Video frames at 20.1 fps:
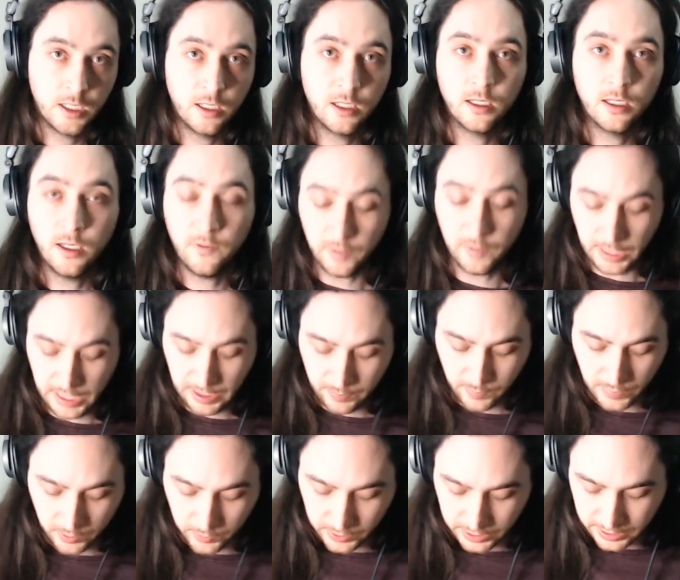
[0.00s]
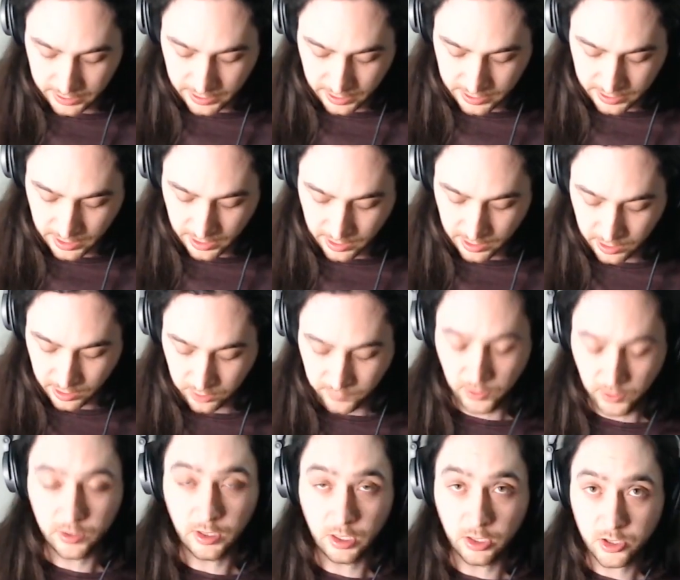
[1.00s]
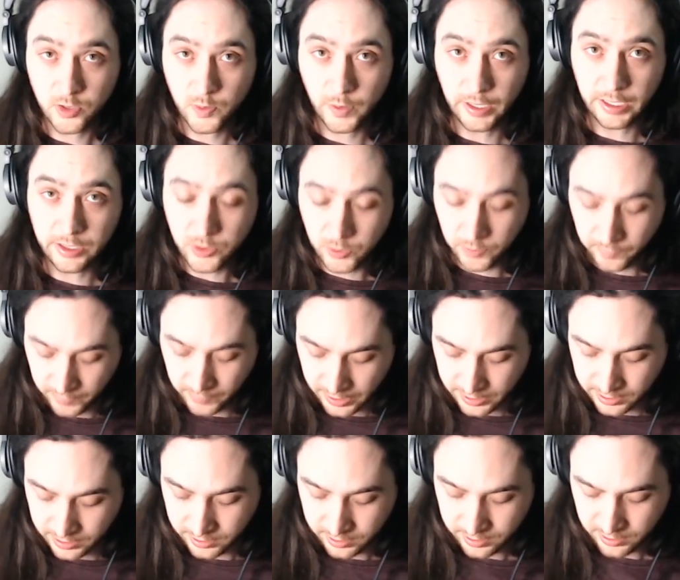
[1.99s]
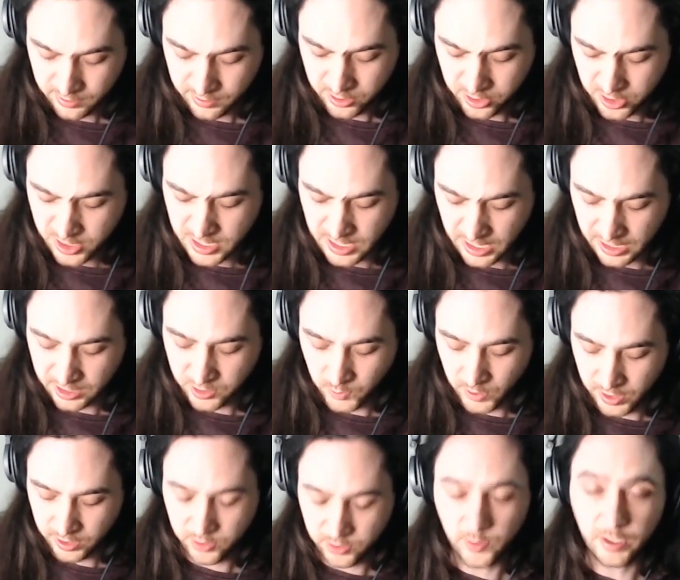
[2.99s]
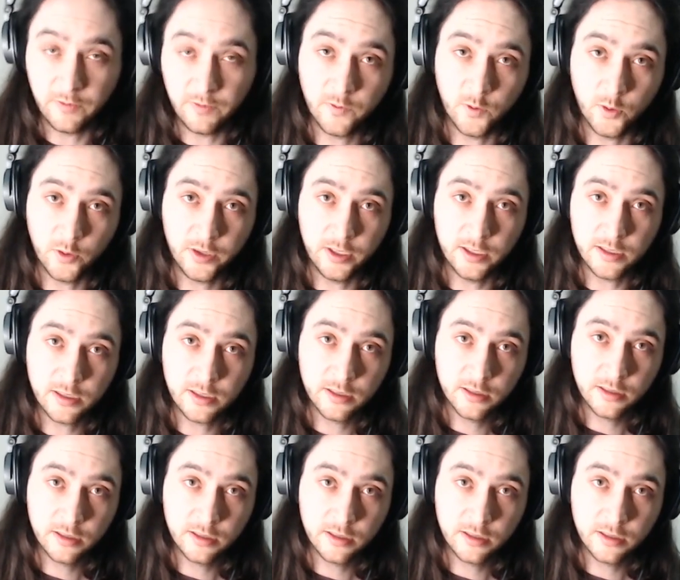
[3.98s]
If you're like me with this guitar, you've only got 22 frets, just guess where the 24th is.